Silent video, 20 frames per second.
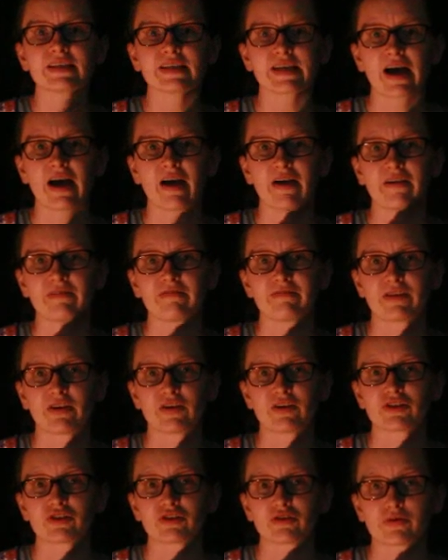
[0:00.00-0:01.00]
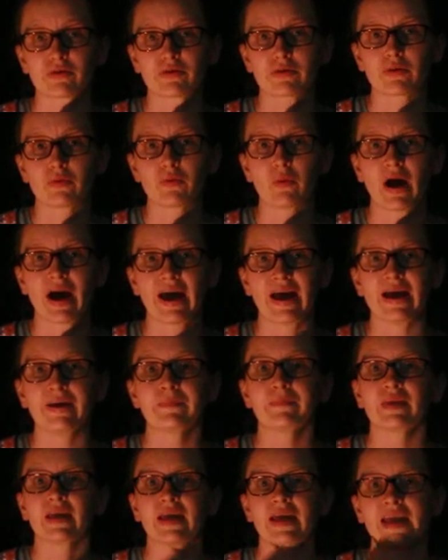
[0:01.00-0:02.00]
the current flows through the wire,
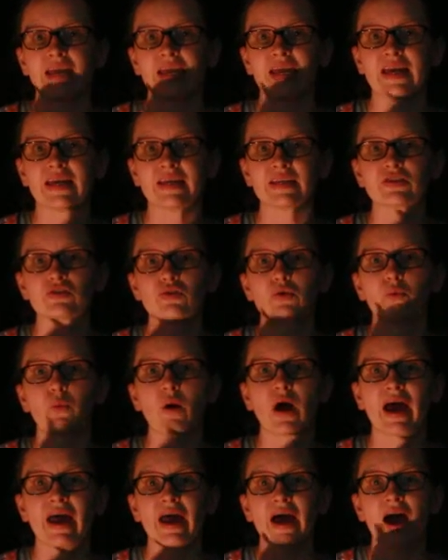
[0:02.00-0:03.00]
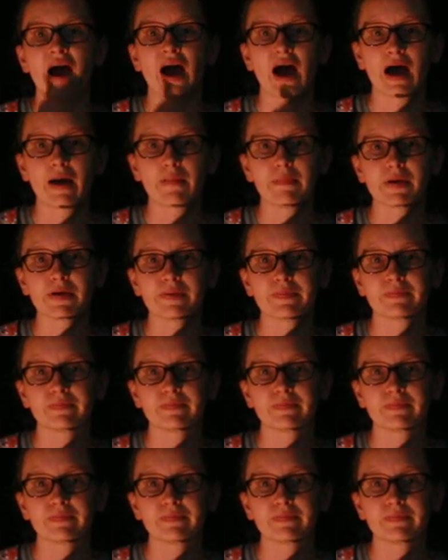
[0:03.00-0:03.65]
it heats the wire up.